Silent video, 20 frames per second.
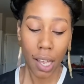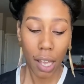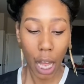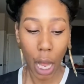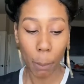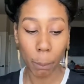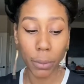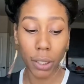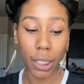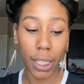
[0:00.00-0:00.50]

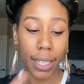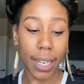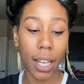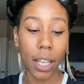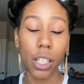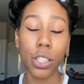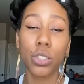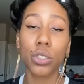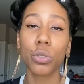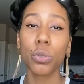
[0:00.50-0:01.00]
I'm looking at
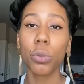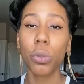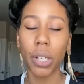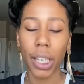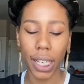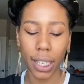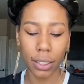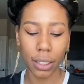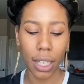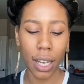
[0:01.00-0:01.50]
Azul
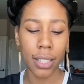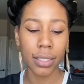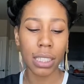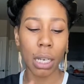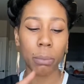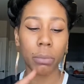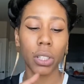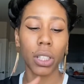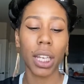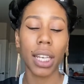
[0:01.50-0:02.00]
Airlines,
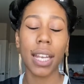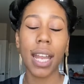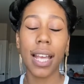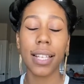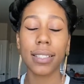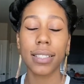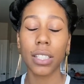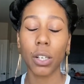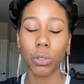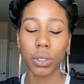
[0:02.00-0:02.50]
I'm looking
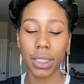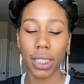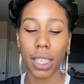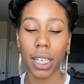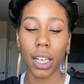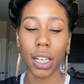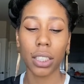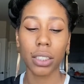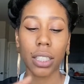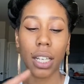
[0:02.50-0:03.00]
at Delta
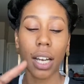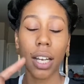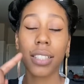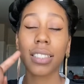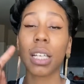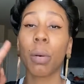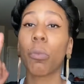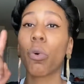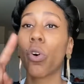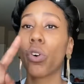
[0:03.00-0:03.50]
Airlines,
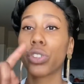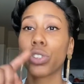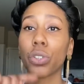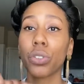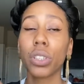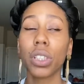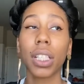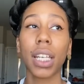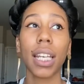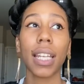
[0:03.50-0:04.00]
I'm also
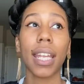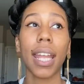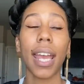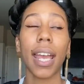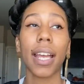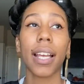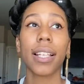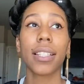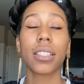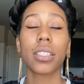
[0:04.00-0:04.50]
looking
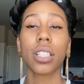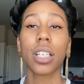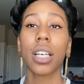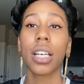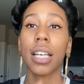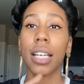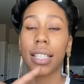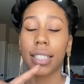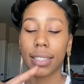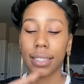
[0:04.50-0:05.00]
at
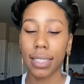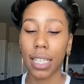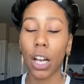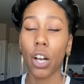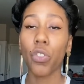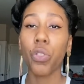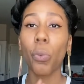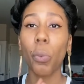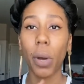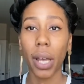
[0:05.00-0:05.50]

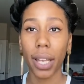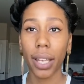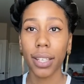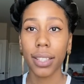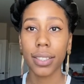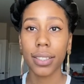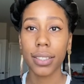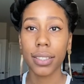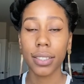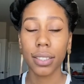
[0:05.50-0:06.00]

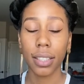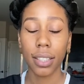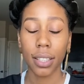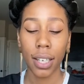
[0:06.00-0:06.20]
Southwest,